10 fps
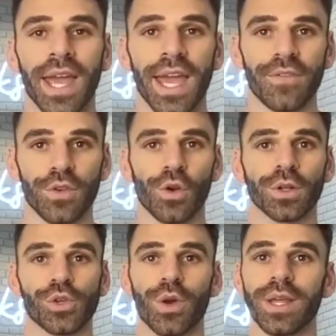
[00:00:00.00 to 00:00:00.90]
if you are
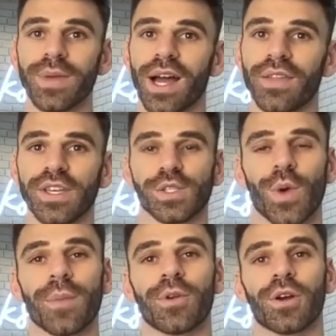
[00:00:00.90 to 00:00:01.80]
joining me on these
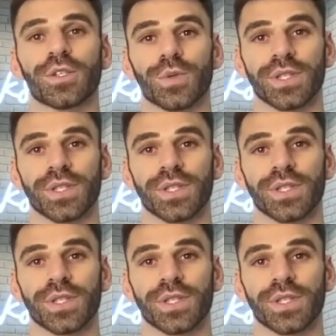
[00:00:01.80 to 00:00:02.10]
webinars,